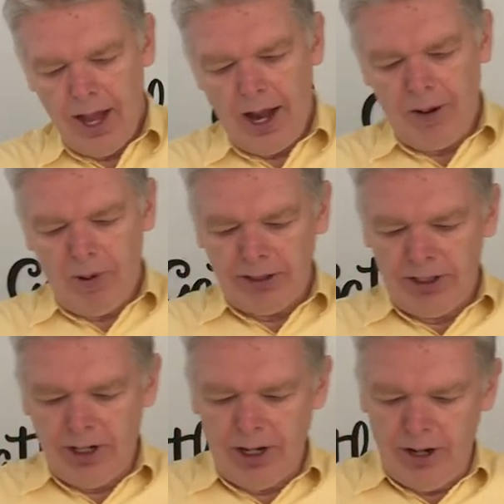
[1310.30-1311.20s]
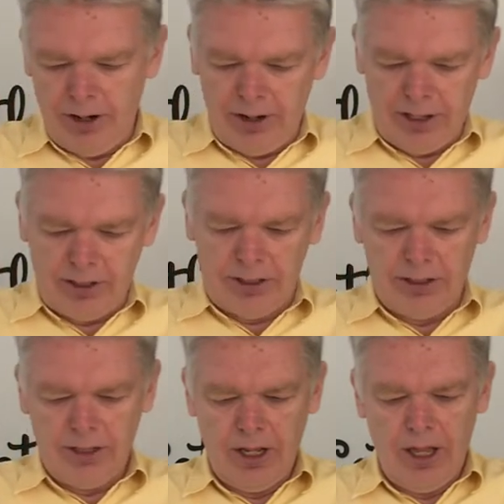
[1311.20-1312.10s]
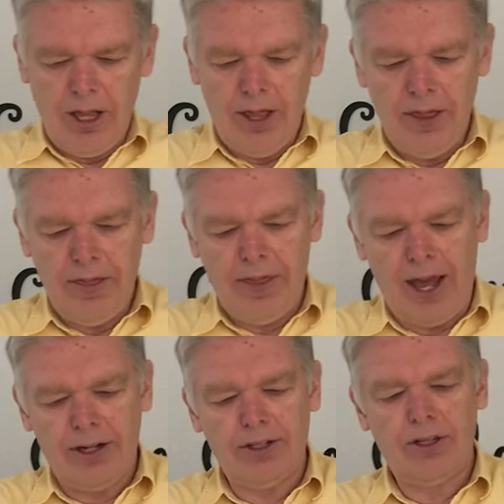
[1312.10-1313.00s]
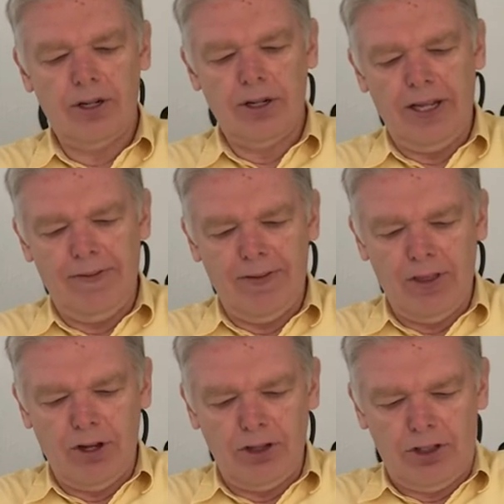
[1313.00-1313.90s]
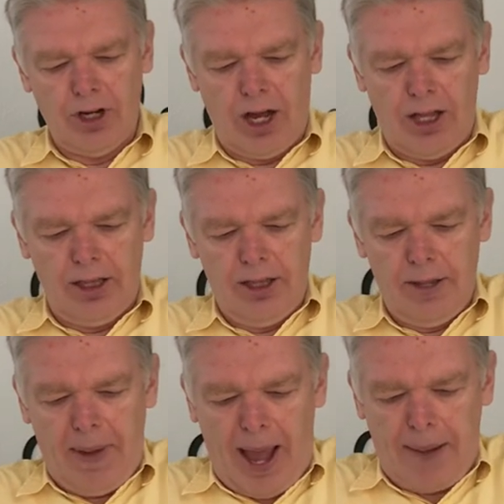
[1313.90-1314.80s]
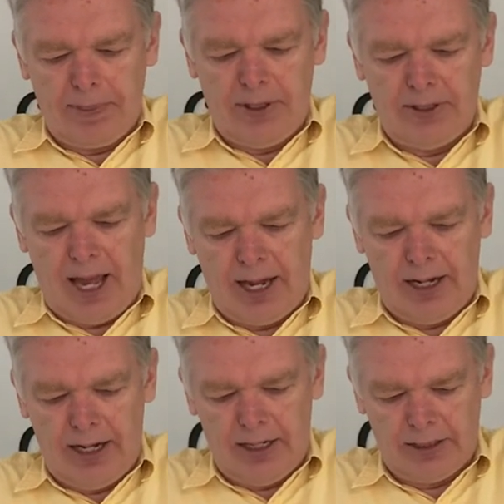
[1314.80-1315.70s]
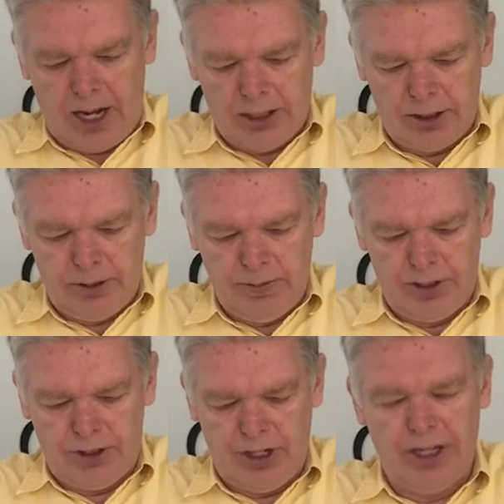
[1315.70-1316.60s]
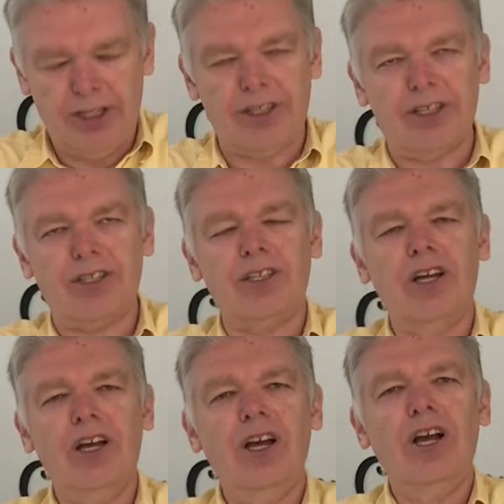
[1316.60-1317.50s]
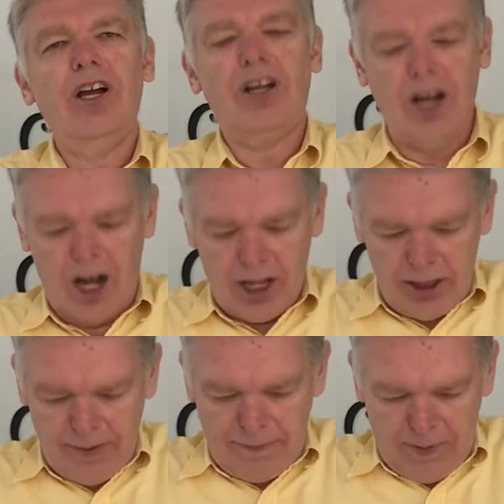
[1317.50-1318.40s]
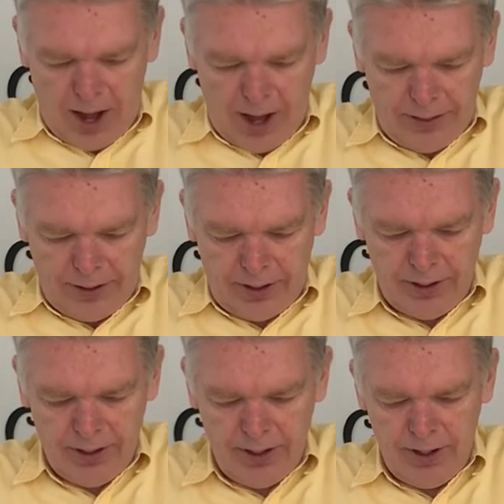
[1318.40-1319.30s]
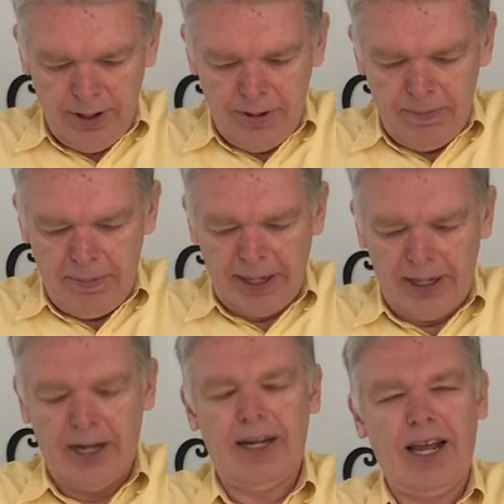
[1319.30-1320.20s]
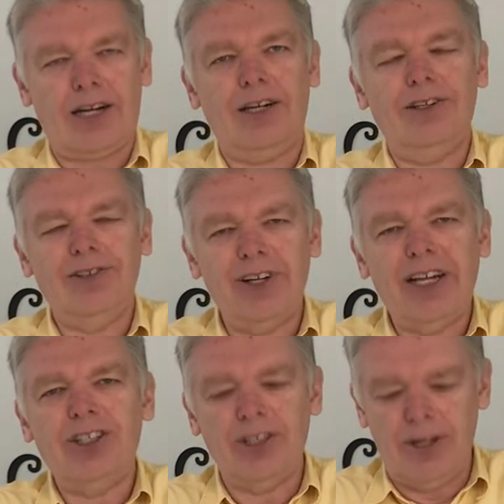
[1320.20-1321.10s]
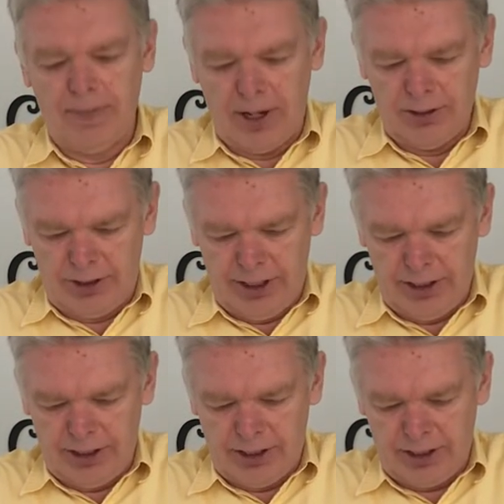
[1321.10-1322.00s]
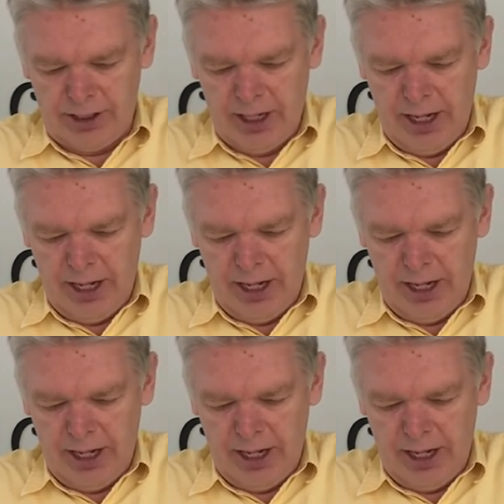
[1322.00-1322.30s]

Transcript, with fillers: I want you to notice that even though John the Baptist had a discussion with Jesus, God the Father made a declaration about Jesus